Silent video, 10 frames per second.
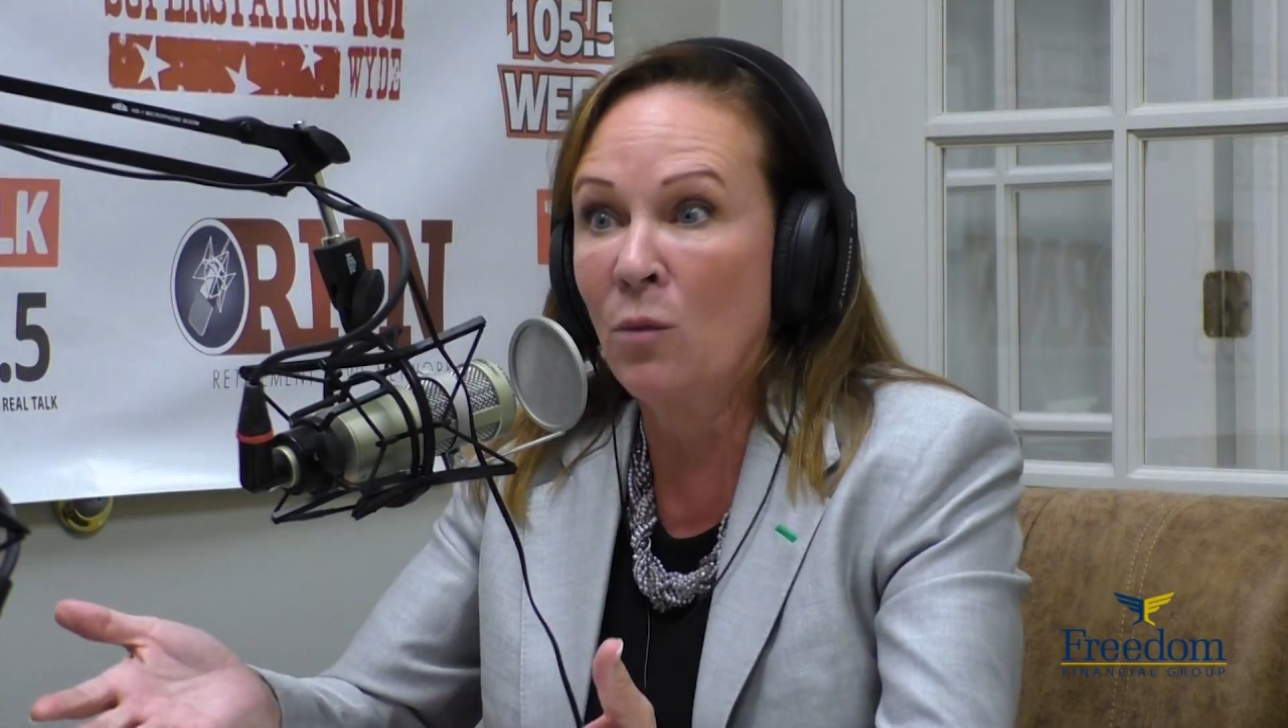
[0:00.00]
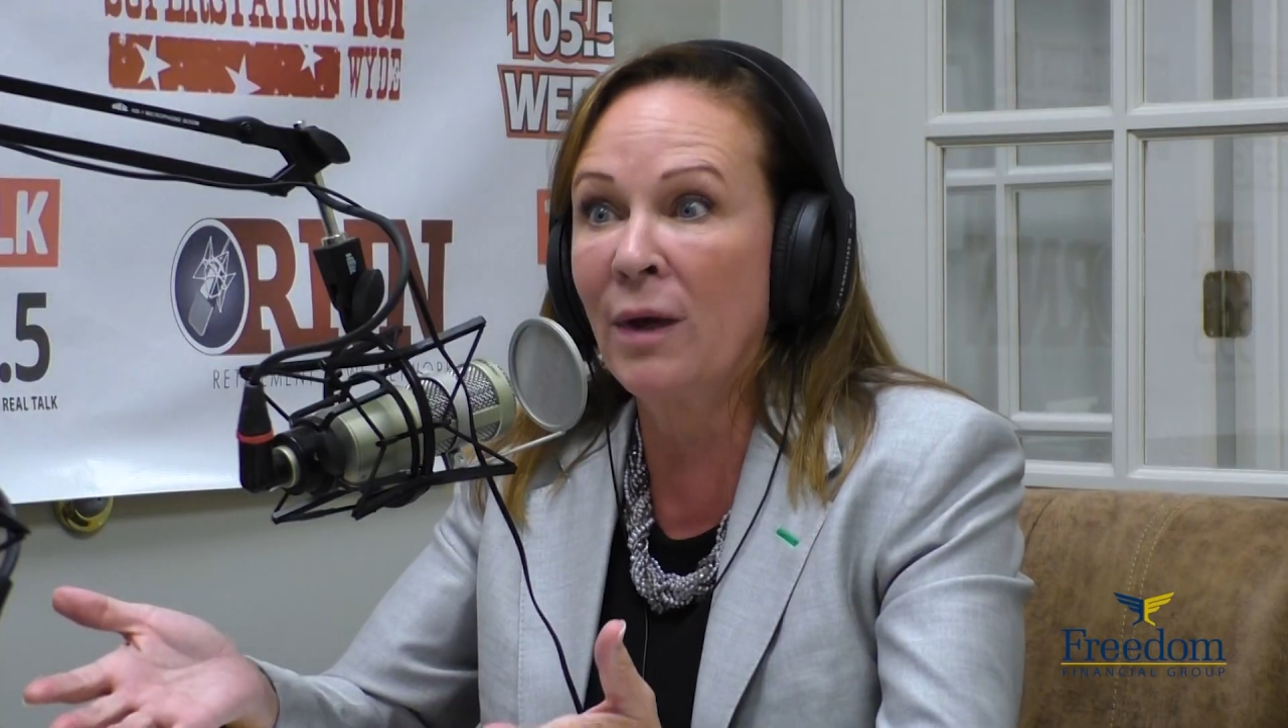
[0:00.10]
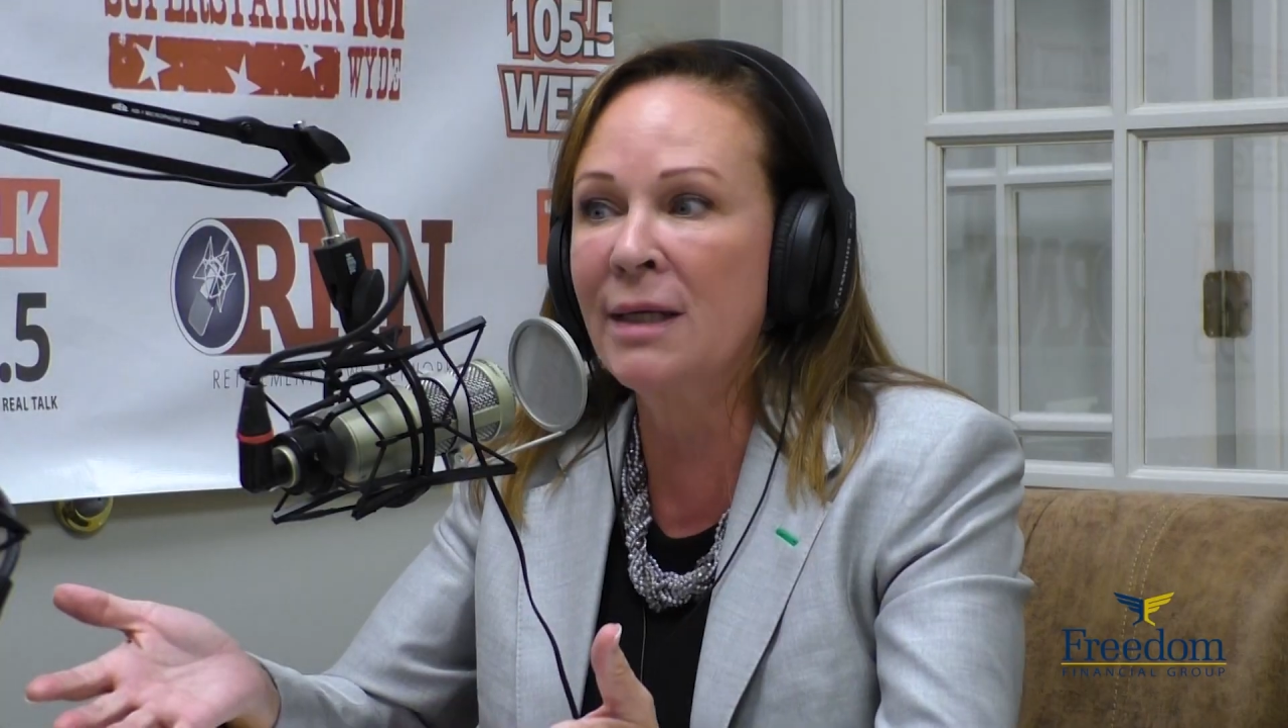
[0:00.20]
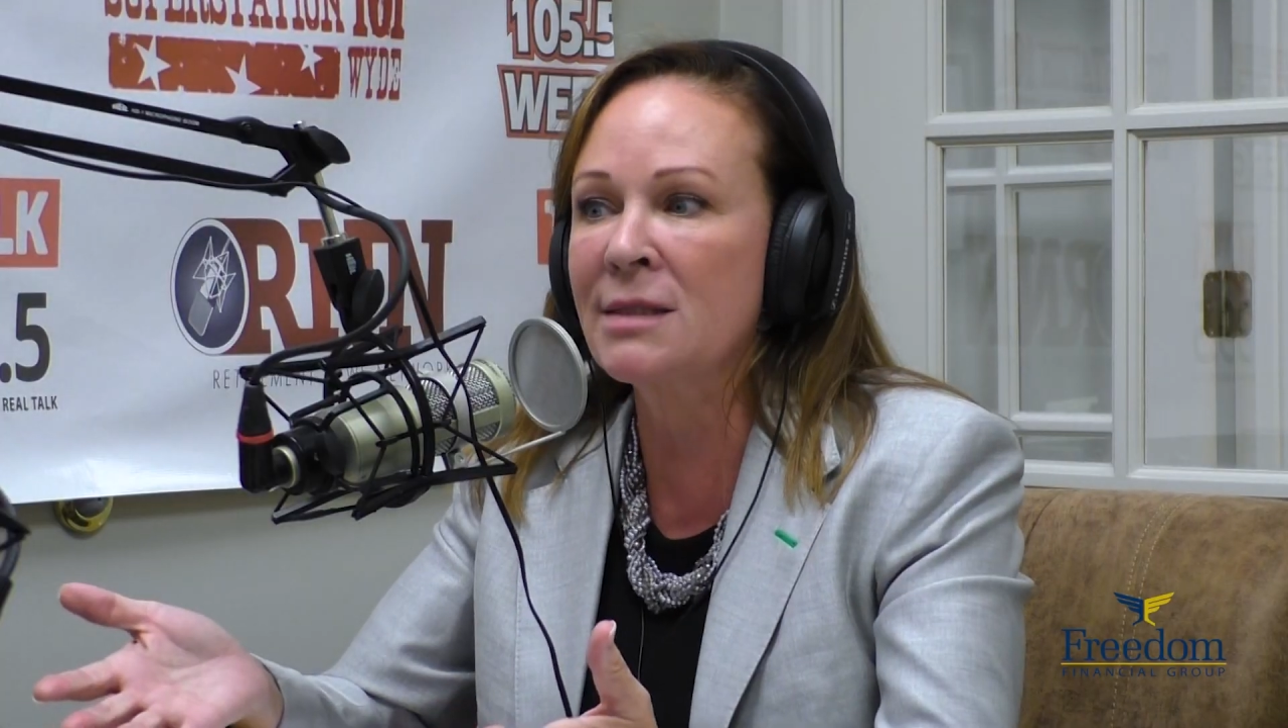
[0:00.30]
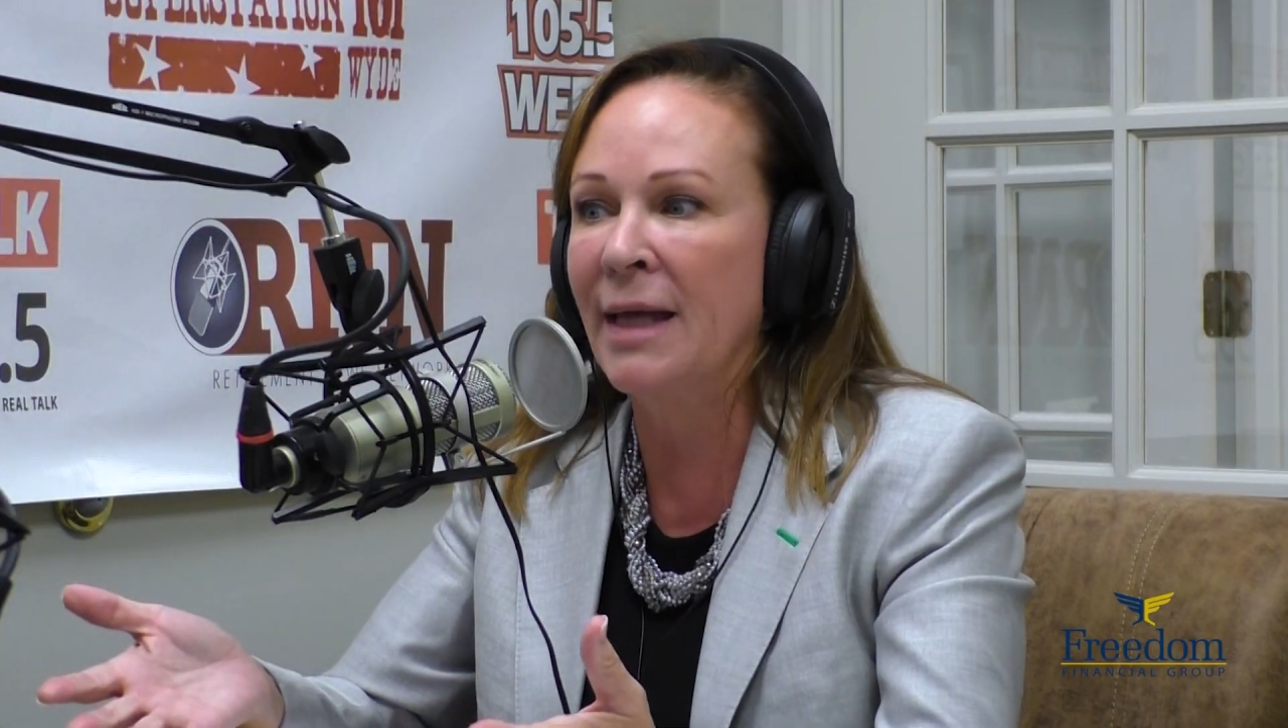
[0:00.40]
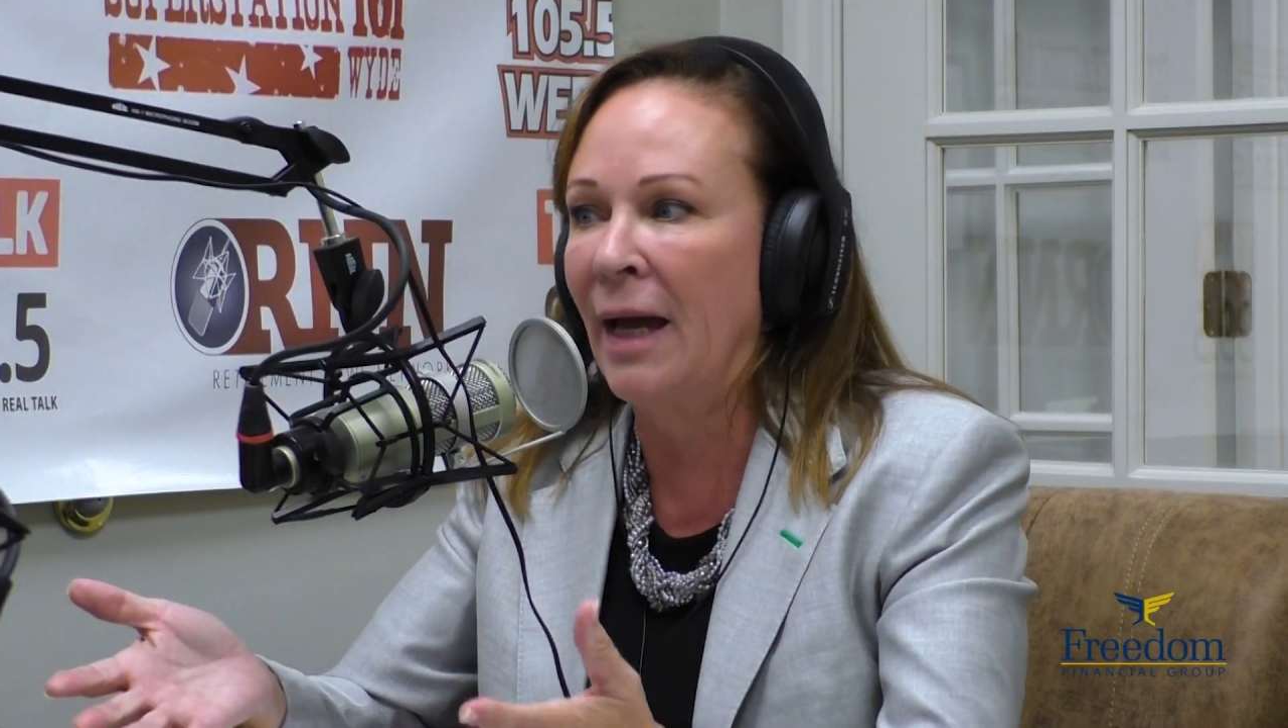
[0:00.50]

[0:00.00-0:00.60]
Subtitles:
What is that?